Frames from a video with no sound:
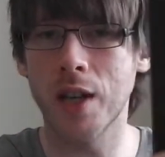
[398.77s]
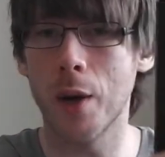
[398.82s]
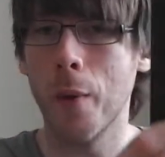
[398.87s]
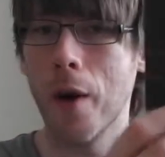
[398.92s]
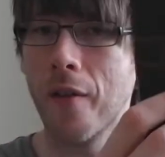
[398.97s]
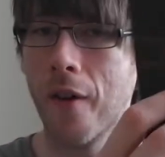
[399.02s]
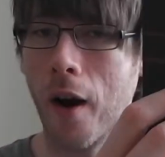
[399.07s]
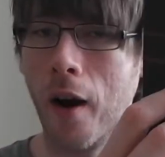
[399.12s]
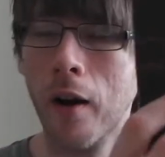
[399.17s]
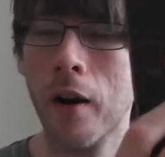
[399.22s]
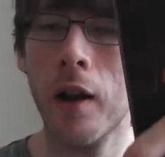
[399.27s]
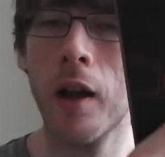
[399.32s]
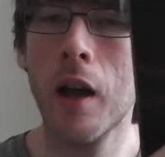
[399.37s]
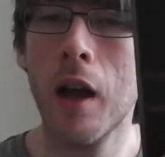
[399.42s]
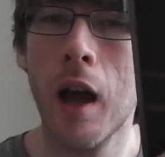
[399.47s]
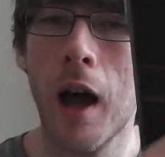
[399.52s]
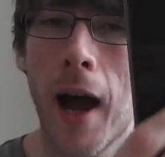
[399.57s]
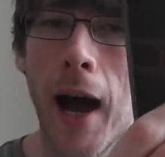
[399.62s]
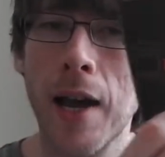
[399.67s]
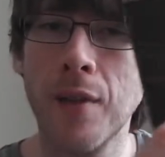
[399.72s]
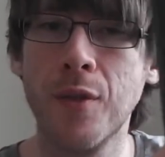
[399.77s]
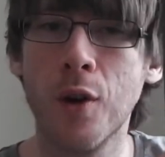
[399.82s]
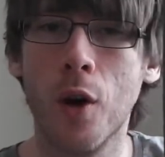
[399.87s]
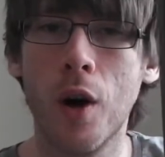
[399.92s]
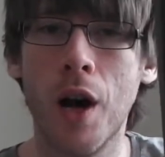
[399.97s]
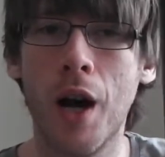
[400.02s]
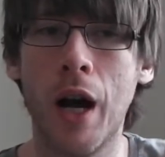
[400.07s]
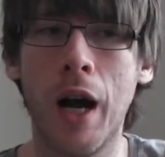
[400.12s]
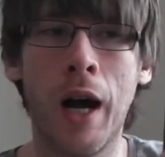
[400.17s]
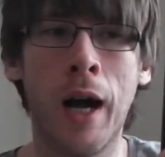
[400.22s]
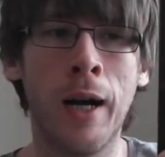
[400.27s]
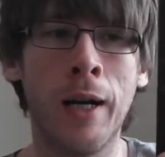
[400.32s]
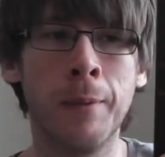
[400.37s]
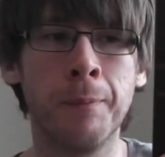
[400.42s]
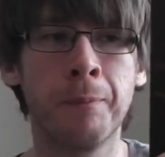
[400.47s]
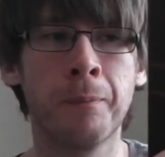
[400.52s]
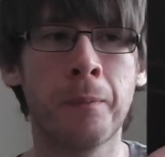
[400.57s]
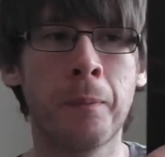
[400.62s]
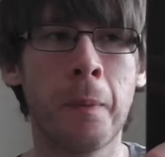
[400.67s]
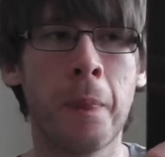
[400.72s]
However, I've got
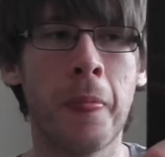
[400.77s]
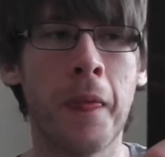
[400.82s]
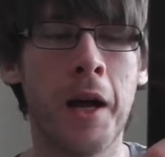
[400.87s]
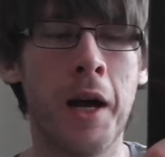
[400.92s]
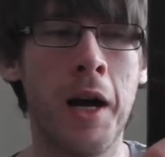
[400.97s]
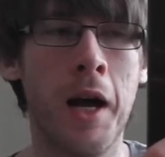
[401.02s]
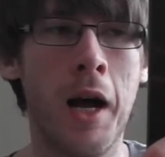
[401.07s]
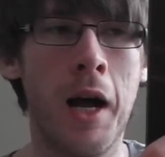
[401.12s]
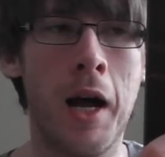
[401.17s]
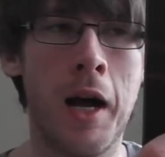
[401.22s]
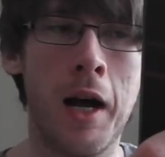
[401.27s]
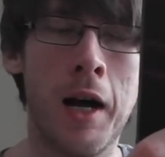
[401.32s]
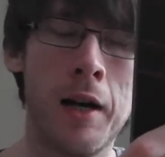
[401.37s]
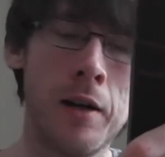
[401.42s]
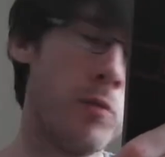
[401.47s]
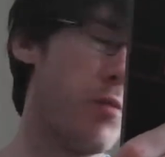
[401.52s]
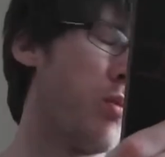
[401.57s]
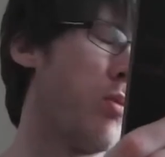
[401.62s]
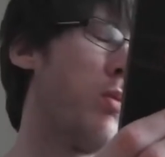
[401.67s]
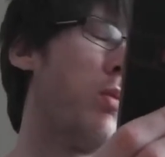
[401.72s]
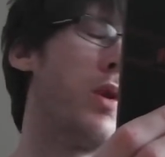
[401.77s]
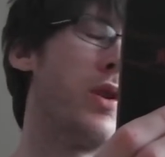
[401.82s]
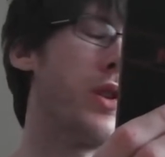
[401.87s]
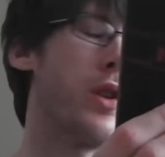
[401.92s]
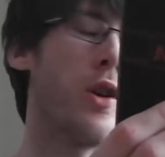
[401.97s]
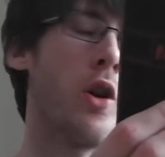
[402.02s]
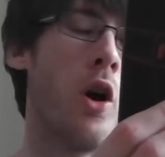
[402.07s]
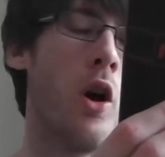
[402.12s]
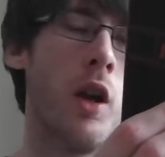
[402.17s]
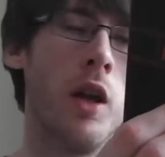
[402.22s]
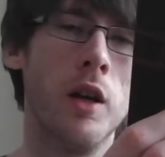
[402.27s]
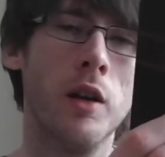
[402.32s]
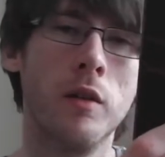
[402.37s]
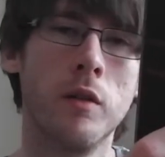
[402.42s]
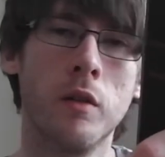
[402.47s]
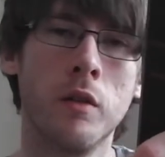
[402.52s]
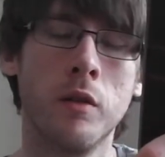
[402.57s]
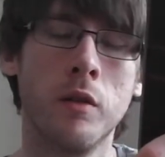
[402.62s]
what do you call it?